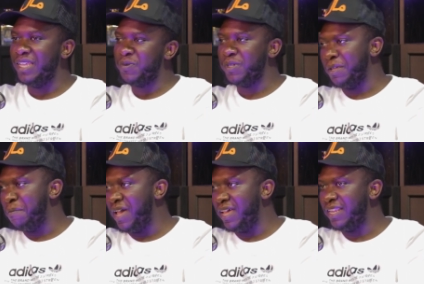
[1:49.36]
And this was a
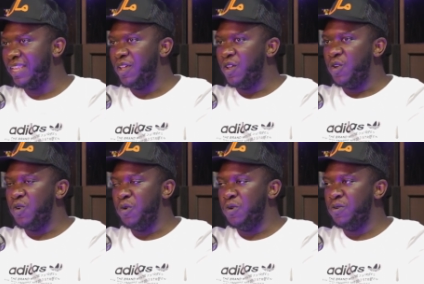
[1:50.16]
man
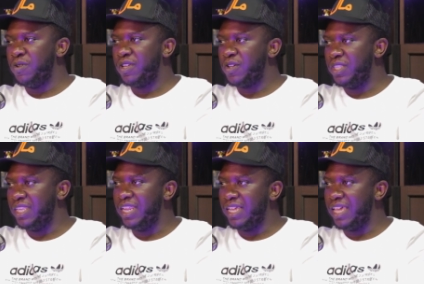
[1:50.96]
who
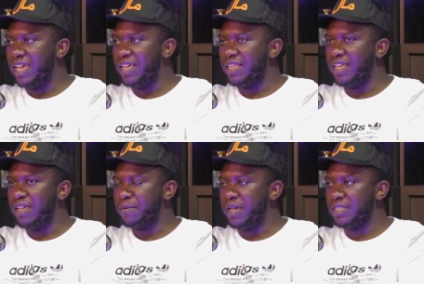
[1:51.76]
didn't get
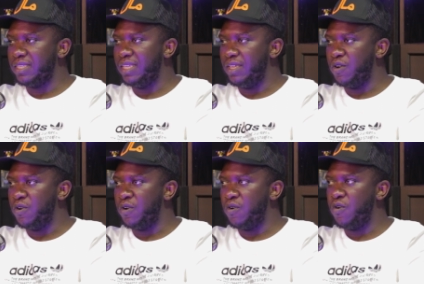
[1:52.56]
custody
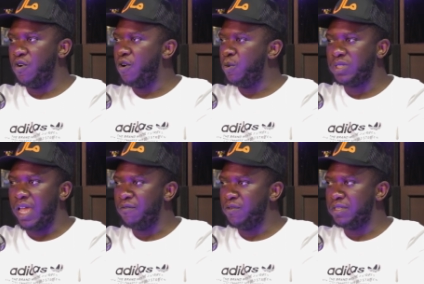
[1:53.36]
or was
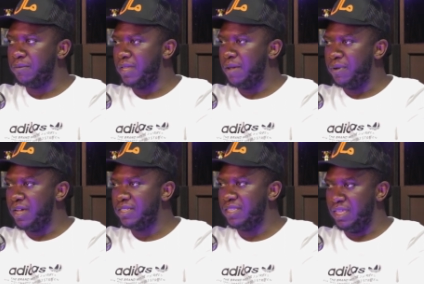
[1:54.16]
going through some type of
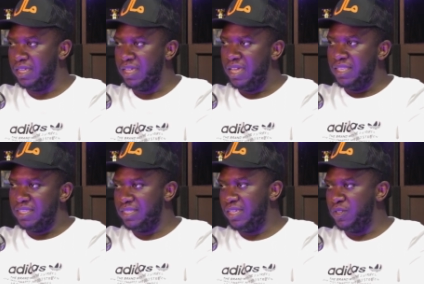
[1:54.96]
custody
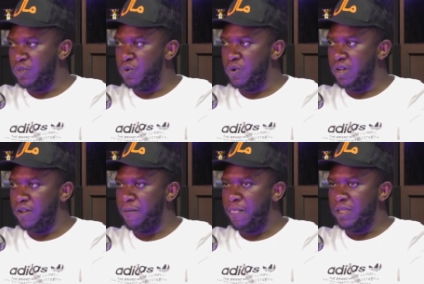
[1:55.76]
to see his
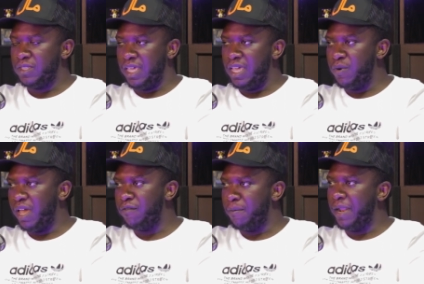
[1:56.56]
daughter. So here we
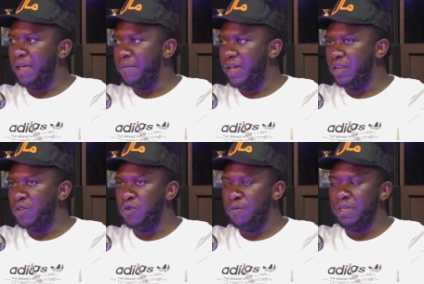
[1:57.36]
have a black man
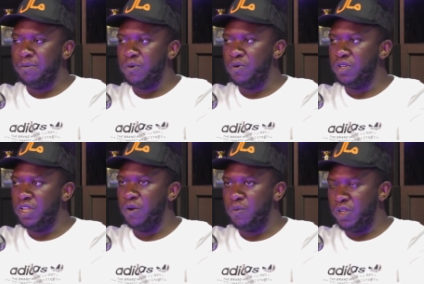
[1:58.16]
who people, you
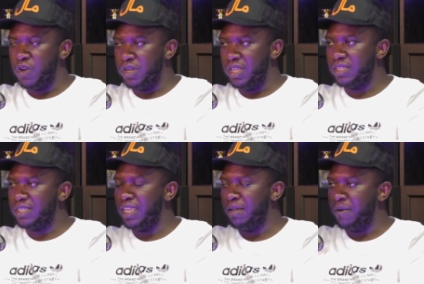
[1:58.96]
know, we got this
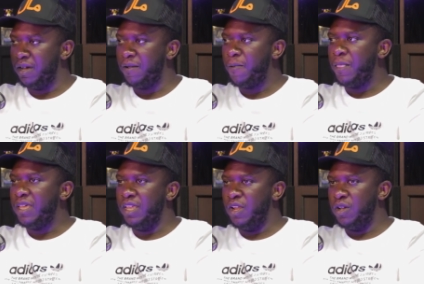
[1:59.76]
stigma,
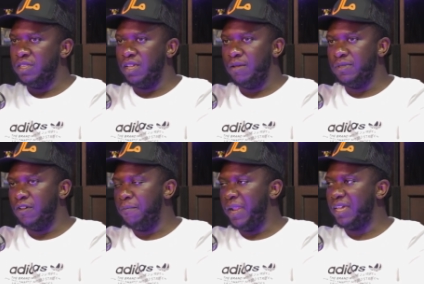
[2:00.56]
you know, in terms
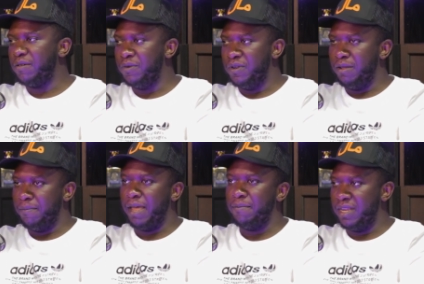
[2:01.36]
of black community,
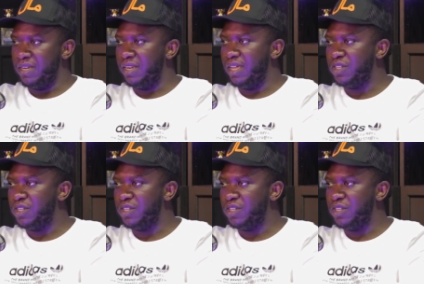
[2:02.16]
black men and their